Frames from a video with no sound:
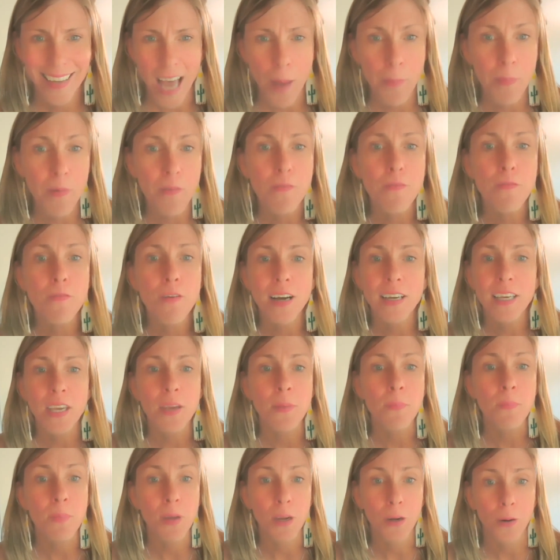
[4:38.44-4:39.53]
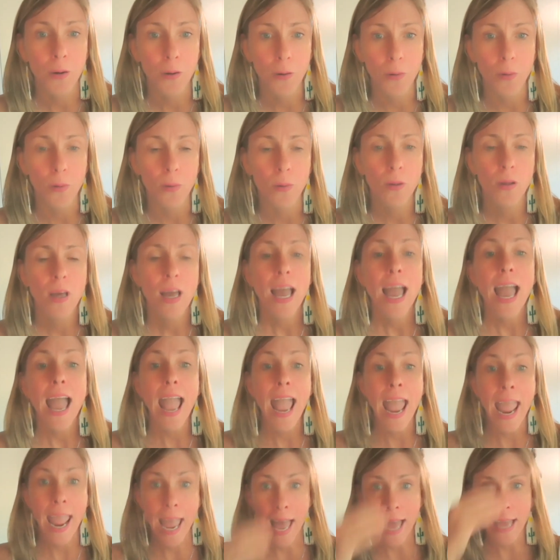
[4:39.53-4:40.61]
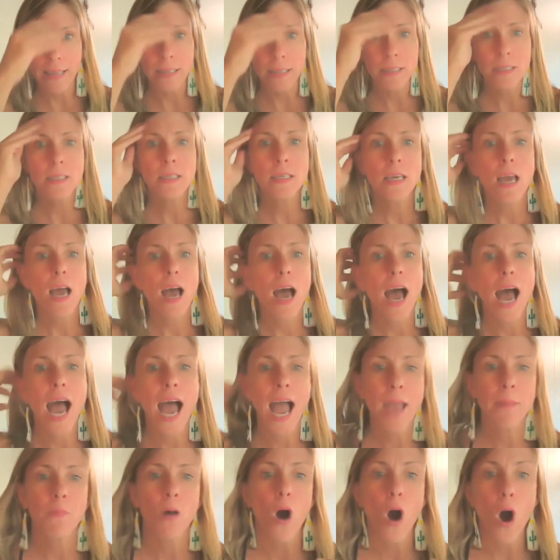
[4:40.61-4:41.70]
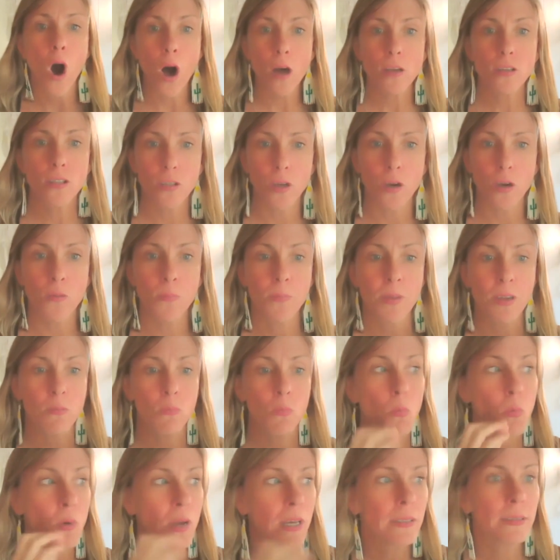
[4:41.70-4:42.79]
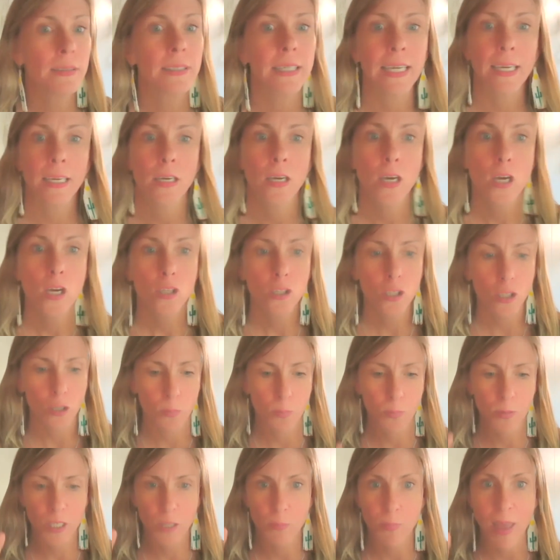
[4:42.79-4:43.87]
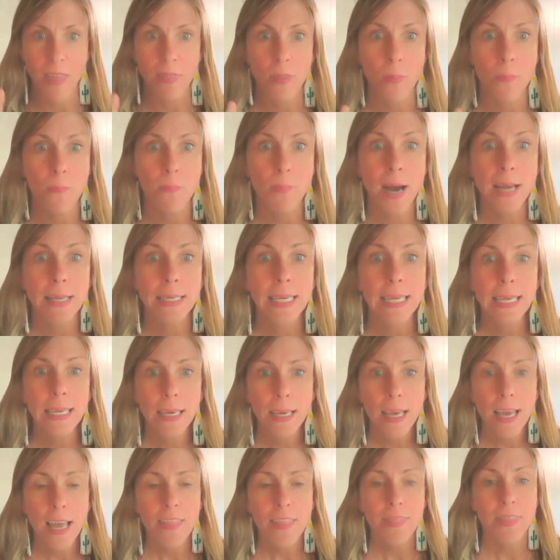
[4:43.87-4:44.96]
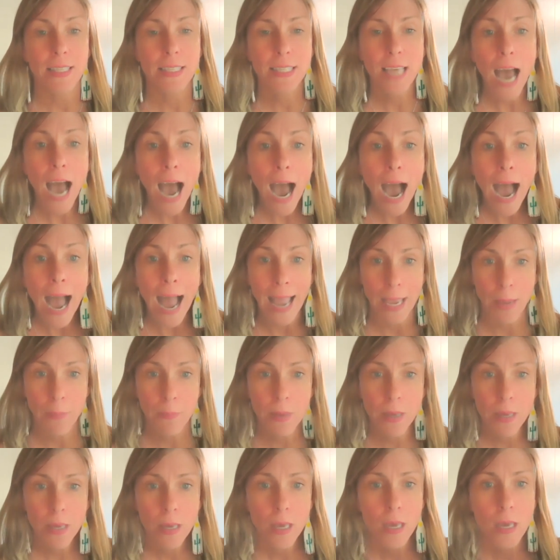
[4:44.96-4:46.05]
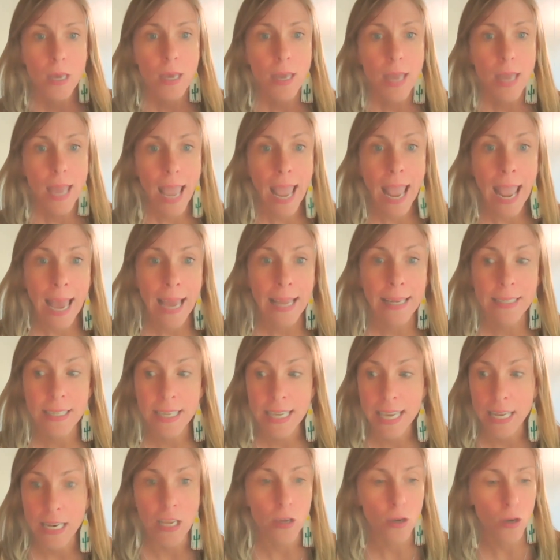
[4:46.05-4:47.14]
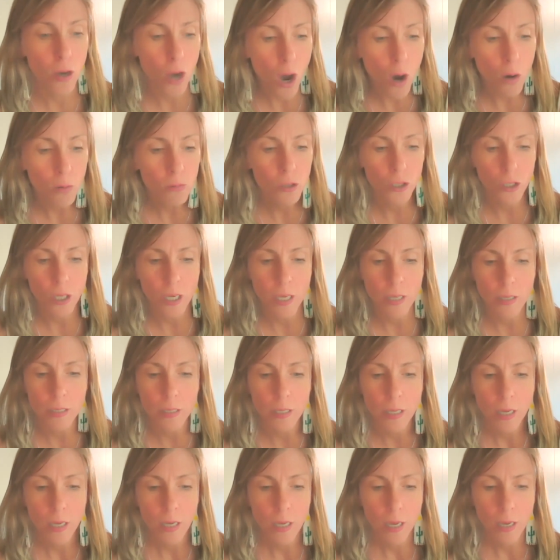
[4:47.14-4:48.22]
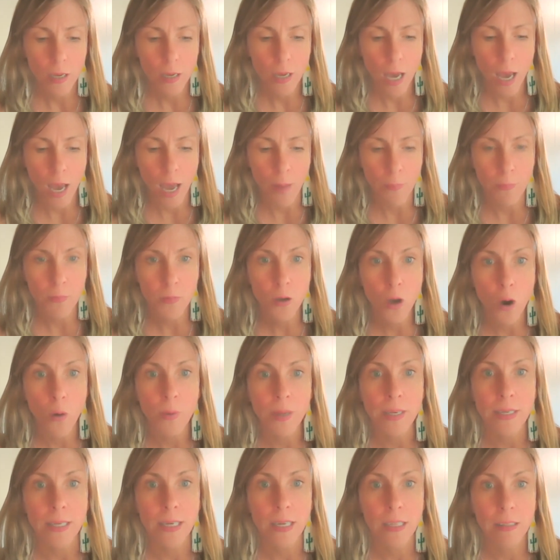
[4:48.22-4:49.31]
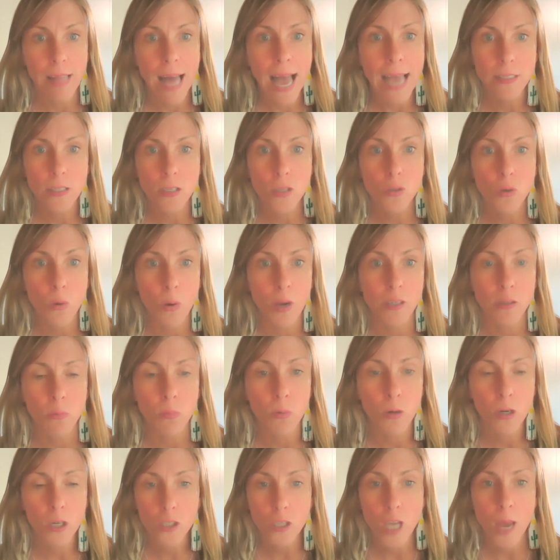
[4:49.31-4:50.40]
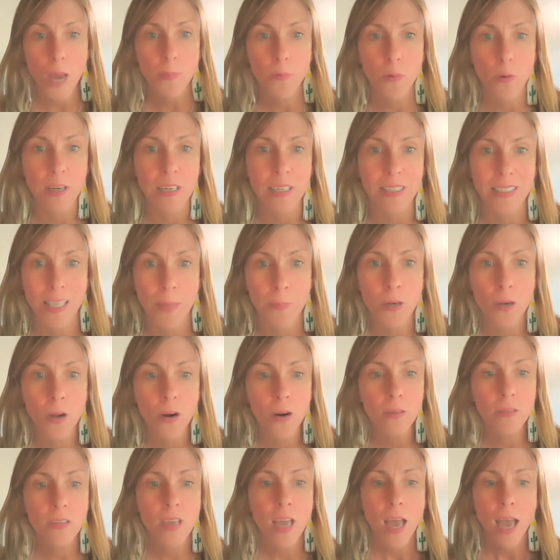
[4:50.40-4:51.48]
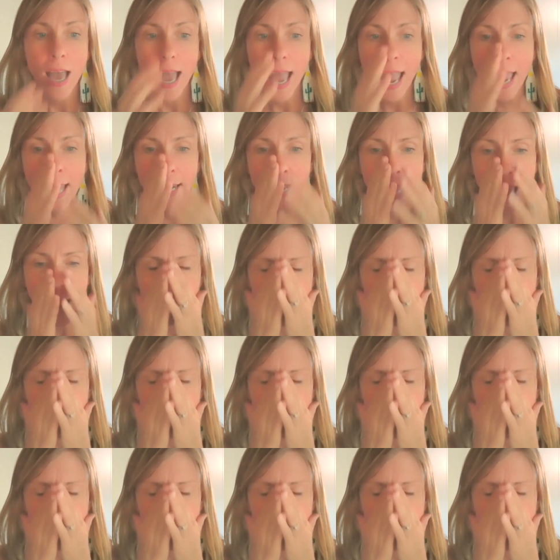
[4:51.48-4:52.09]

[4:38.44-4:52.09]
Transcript: I'm a fucking miracle. And I'm also been willing to spend the money, the time, and getting coaches, going to classes, going to workshops, going to seminars. And I